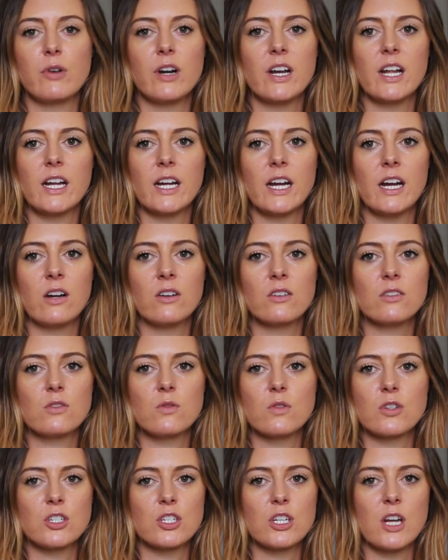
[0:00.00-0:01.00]
breakouts,
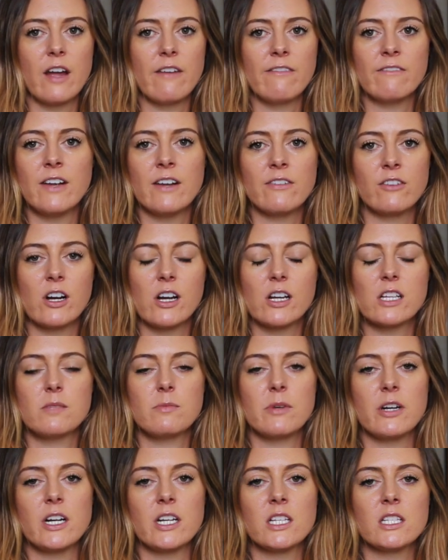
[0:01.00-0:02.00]
which I've never
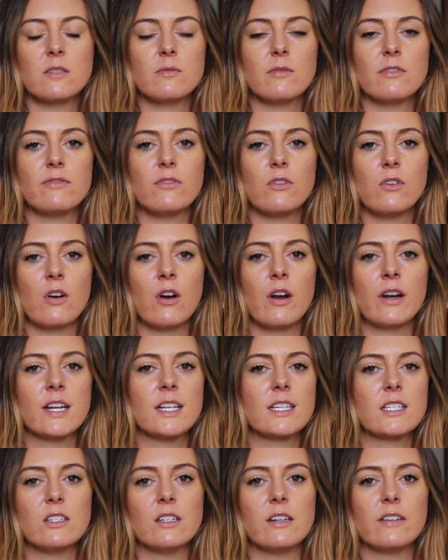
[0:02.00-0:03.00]
experienced before, and
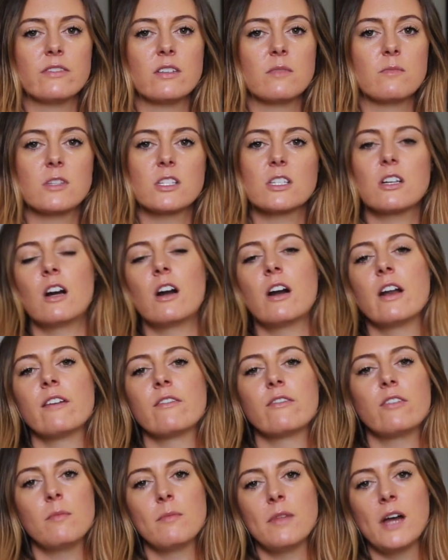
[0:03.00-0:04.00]
I still have some
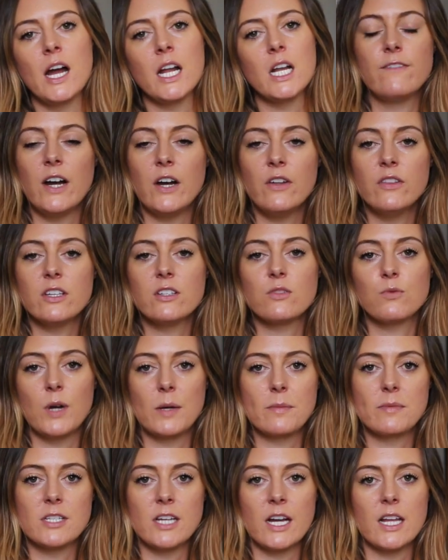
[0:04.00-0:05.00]
scarring from that. Found this
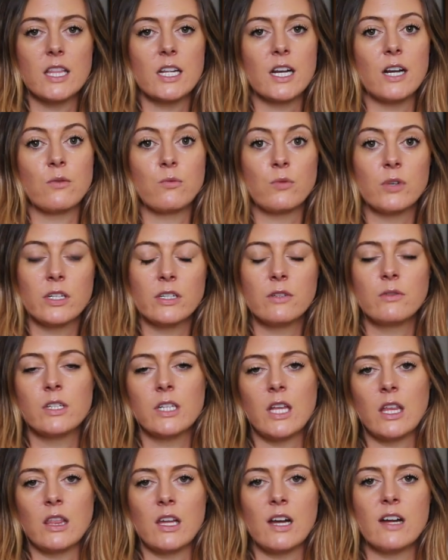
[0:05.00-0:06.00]
website that I really,
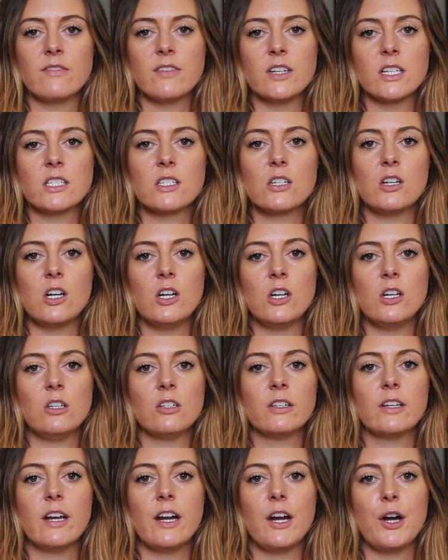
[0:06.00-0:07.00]
really love. It's
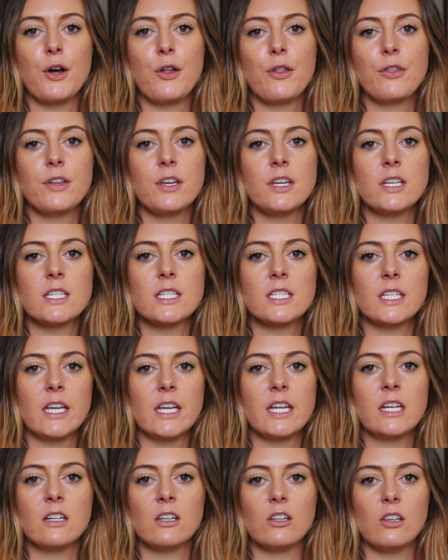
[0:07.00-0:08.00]
called Healthy
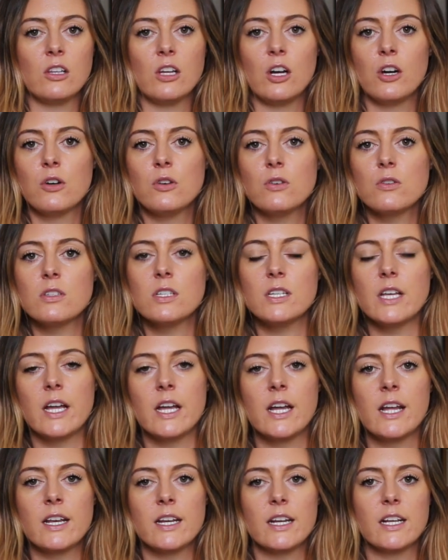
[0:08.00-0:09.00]
Skin Glows,
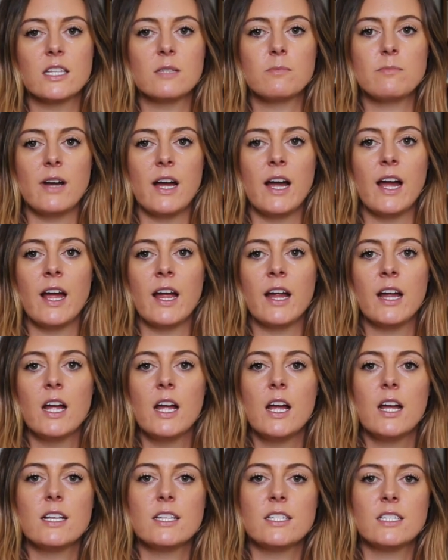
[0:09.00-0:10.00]
and it's by
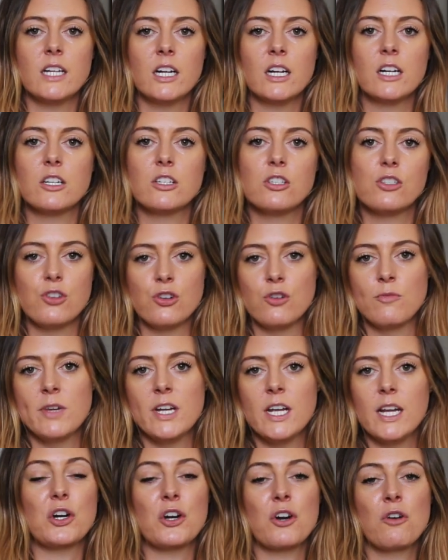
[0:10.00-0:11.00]
Sarah
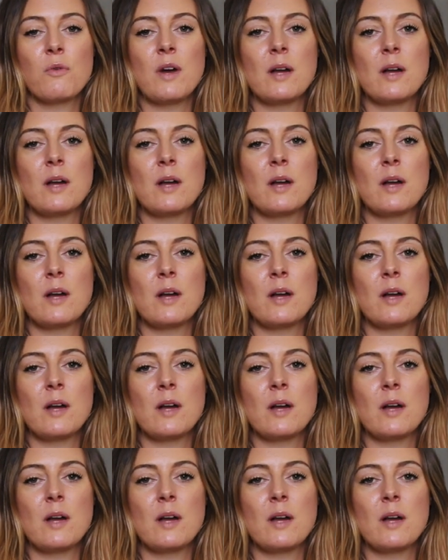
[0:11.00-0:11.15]
Sumich. Her